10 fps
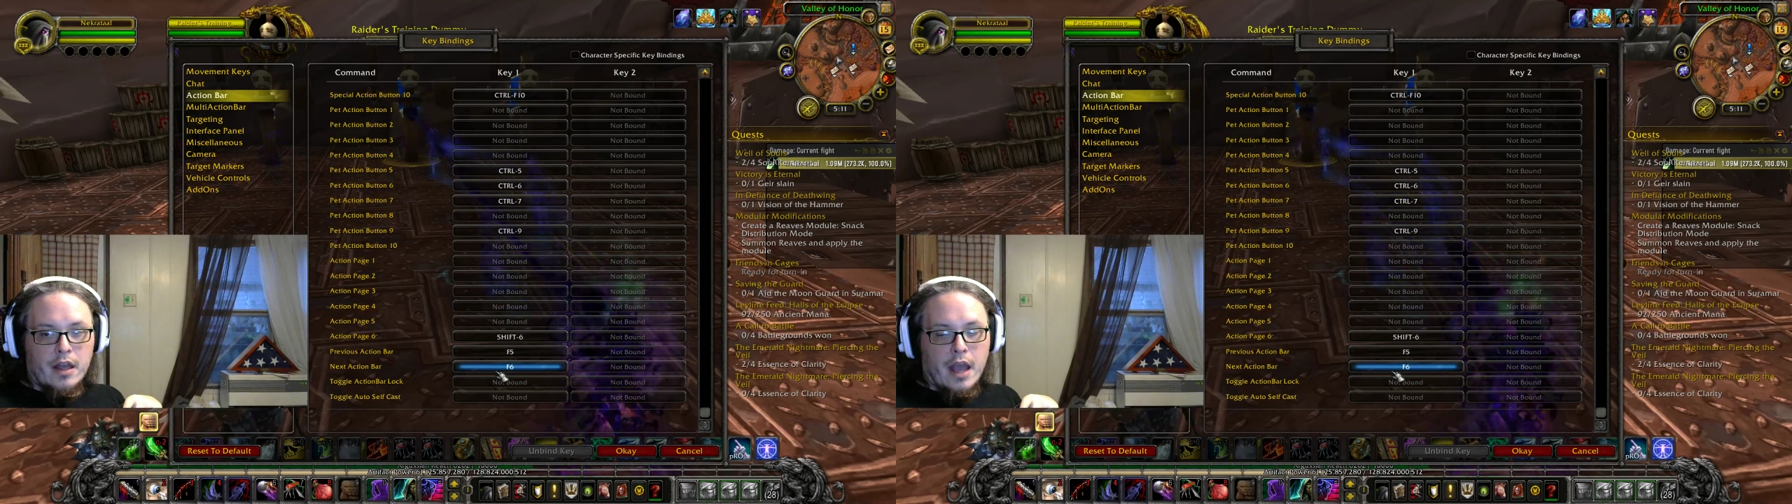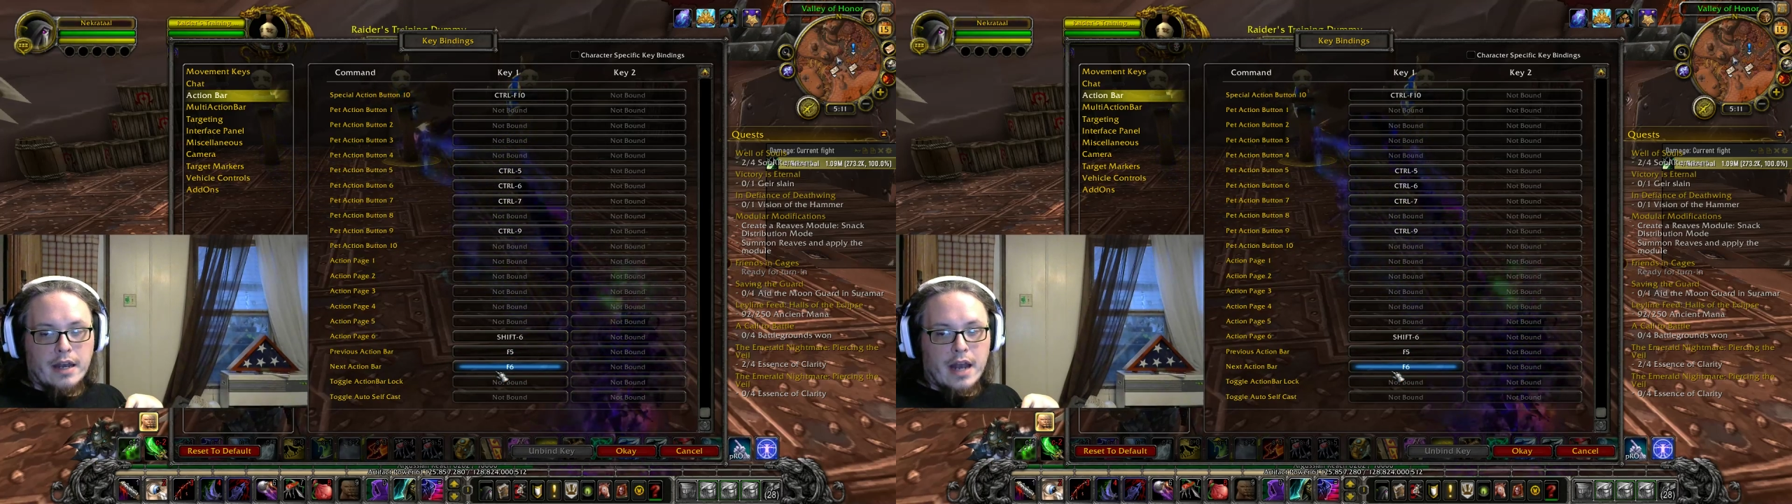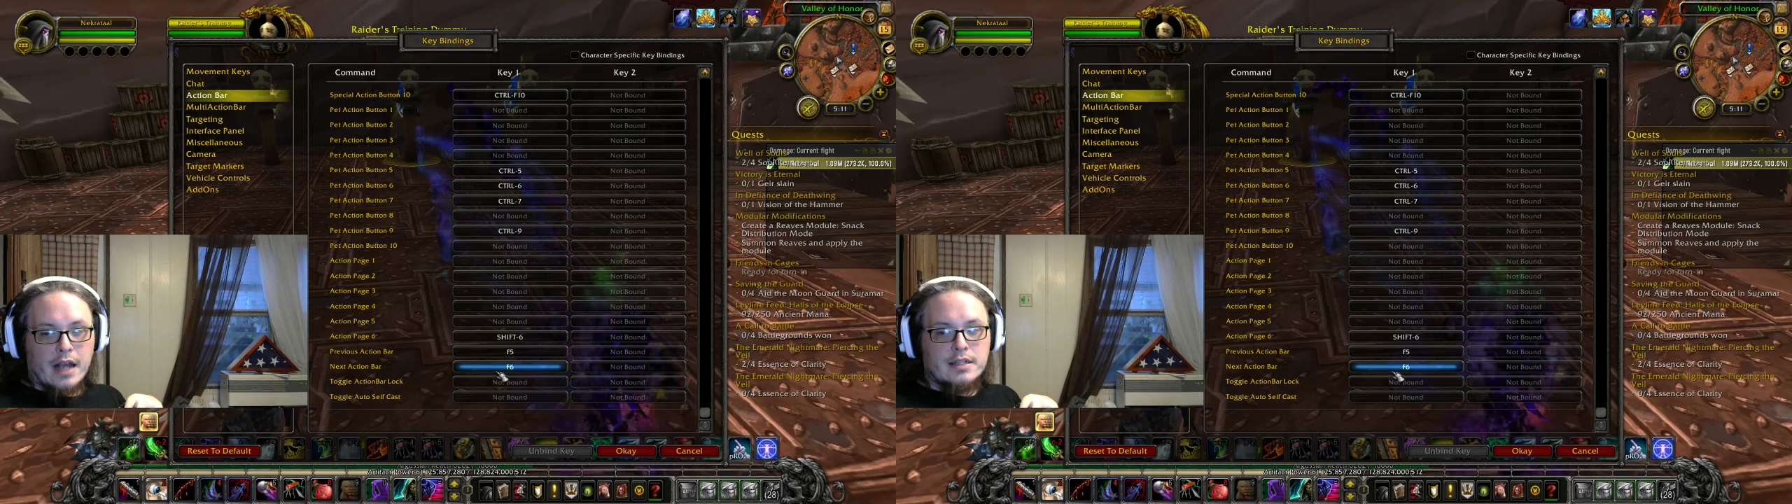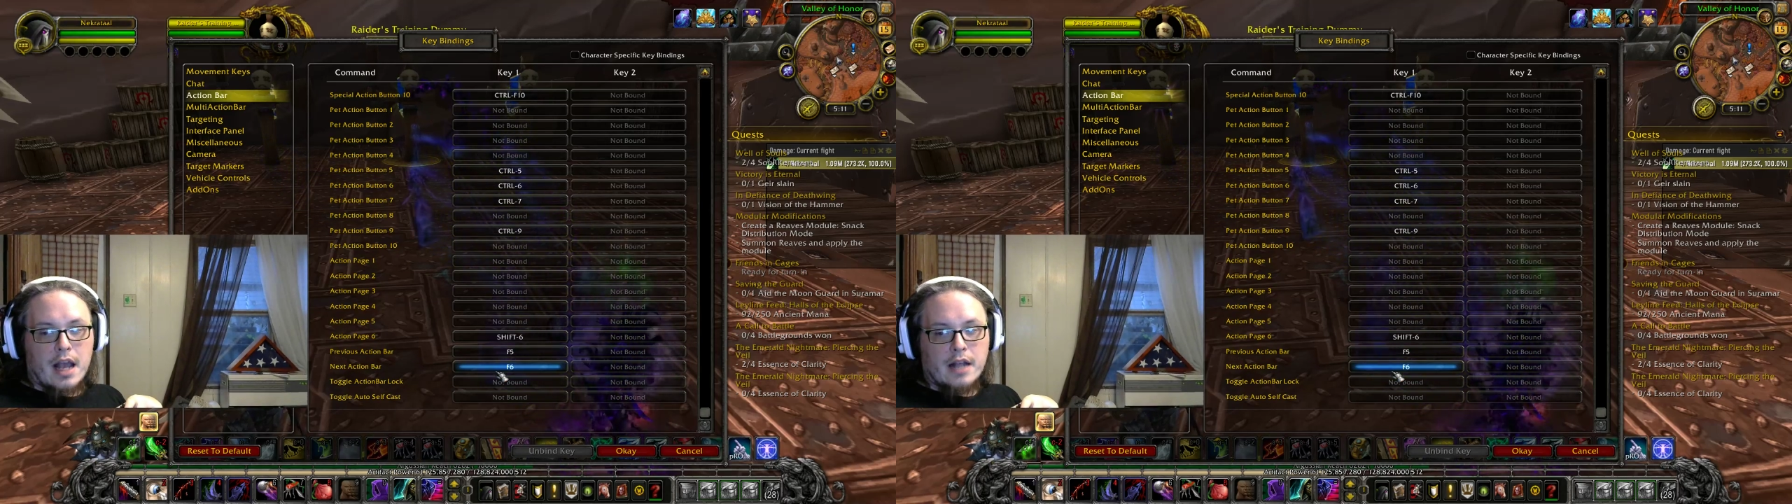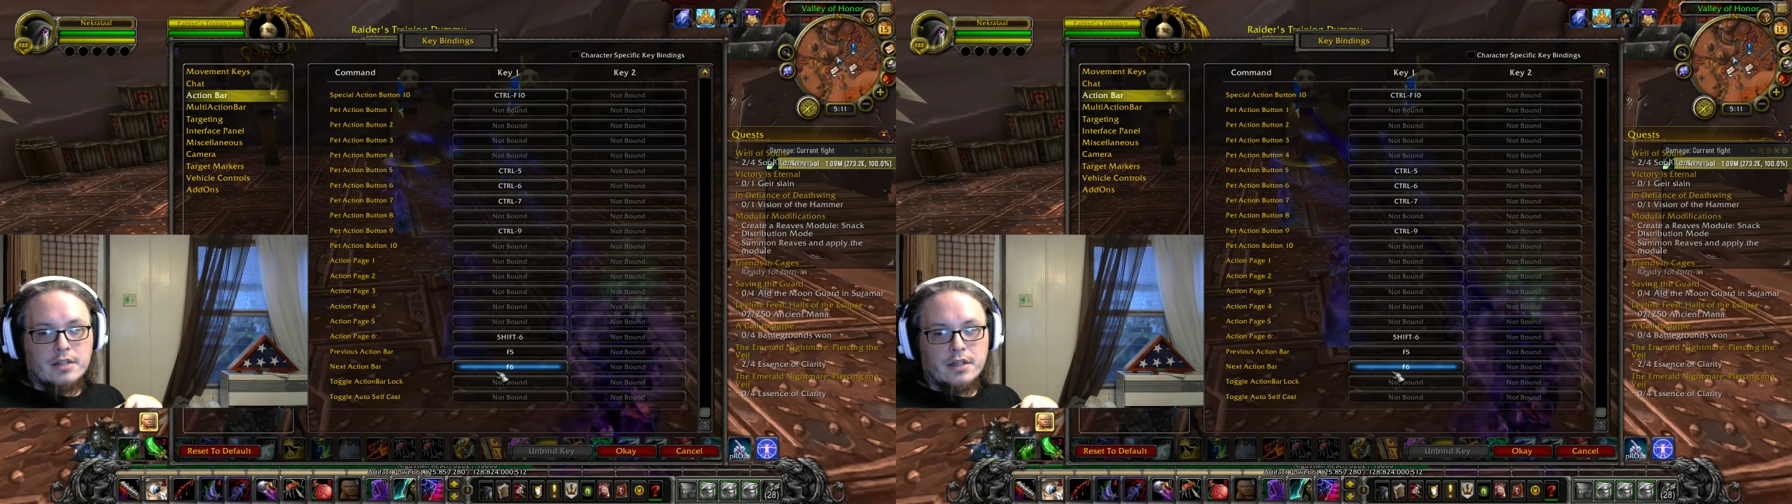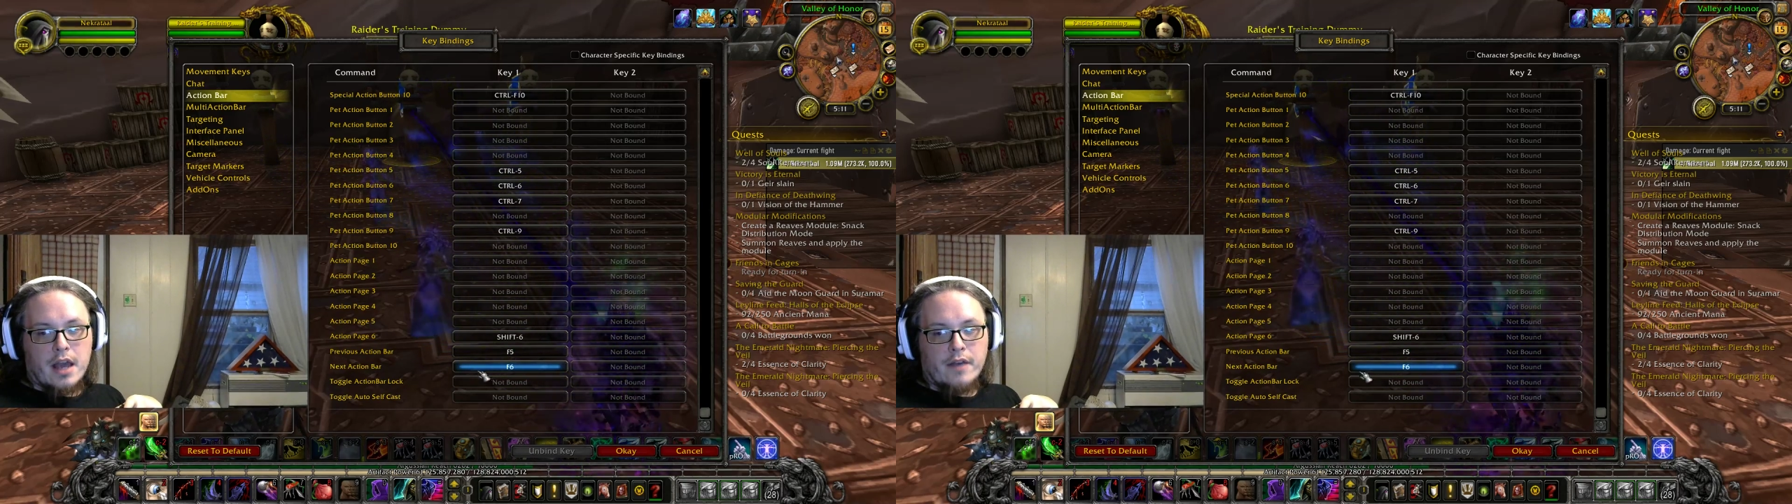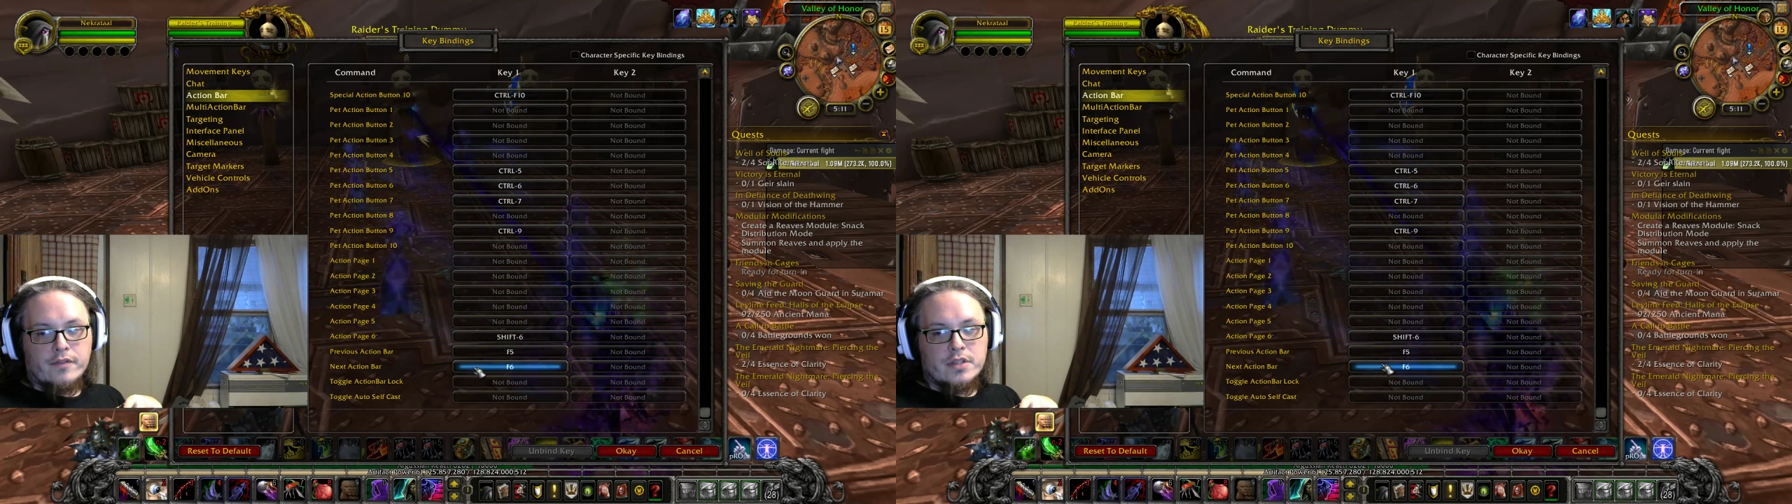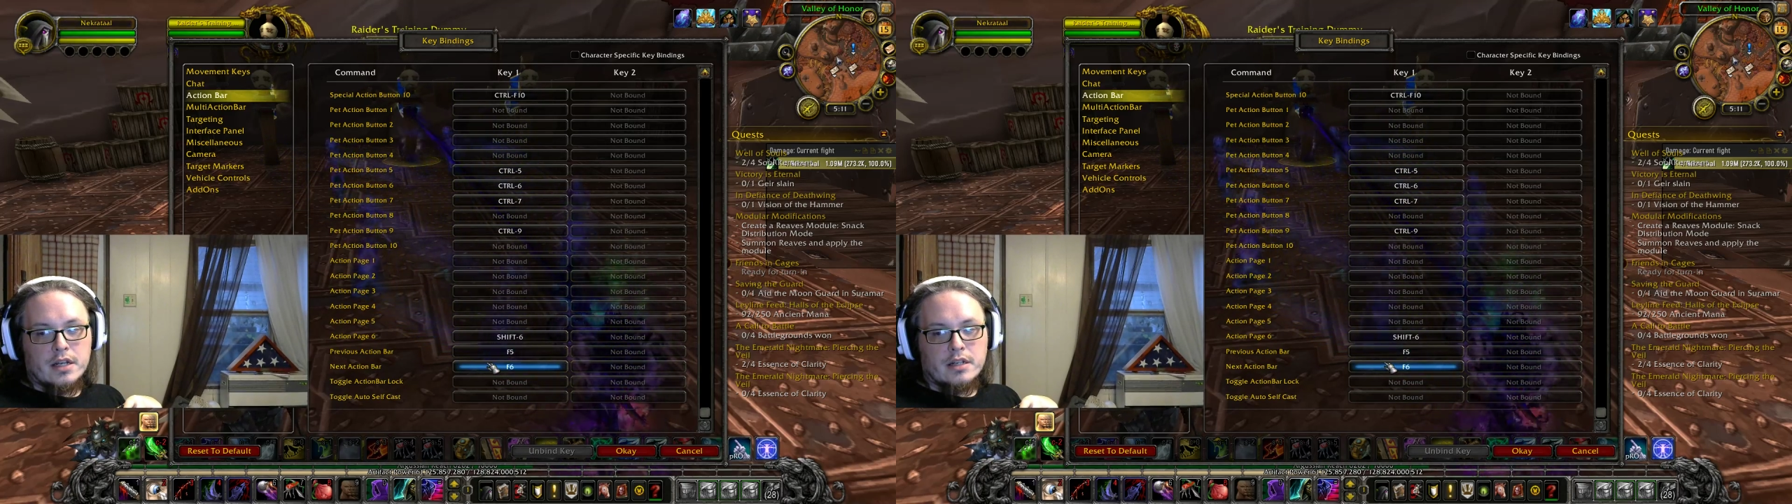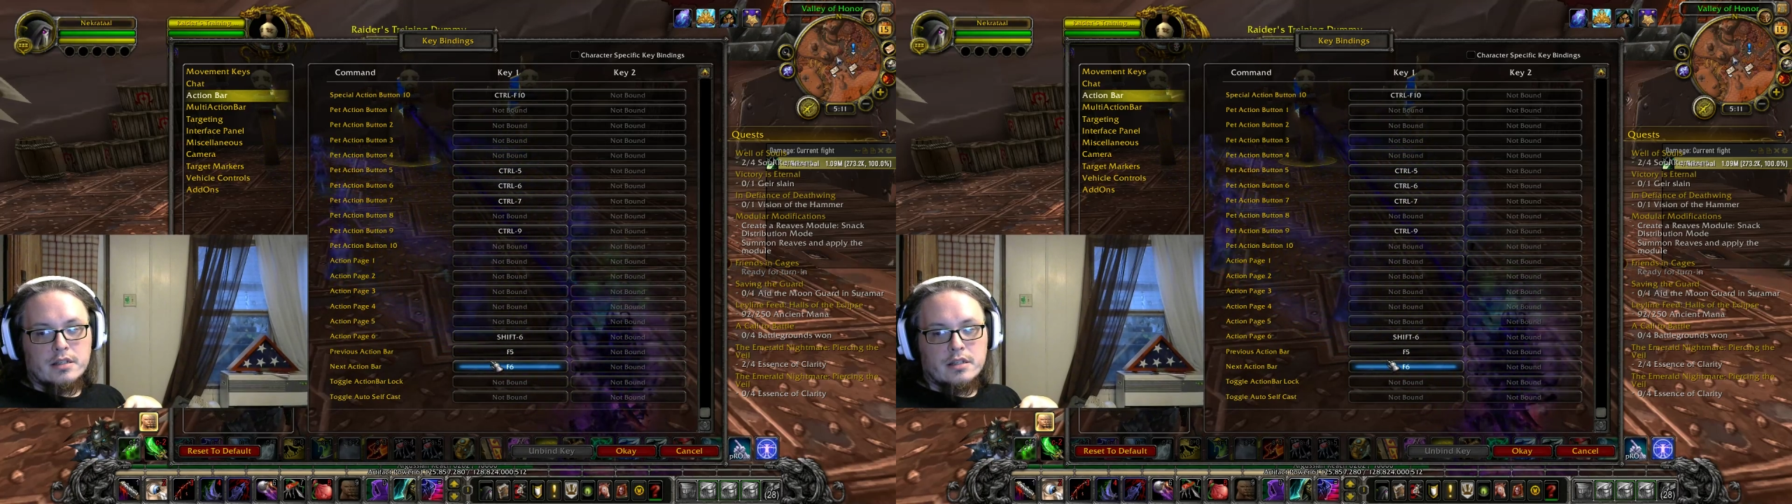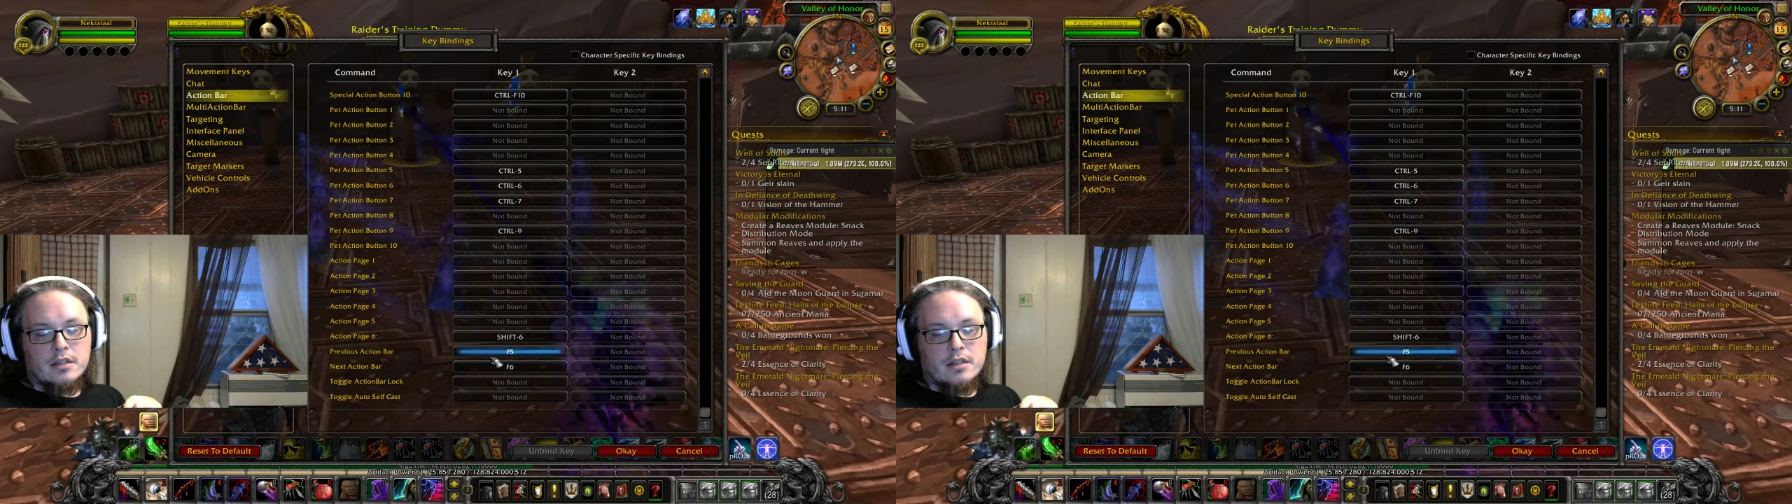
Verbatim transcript: and next action to F6.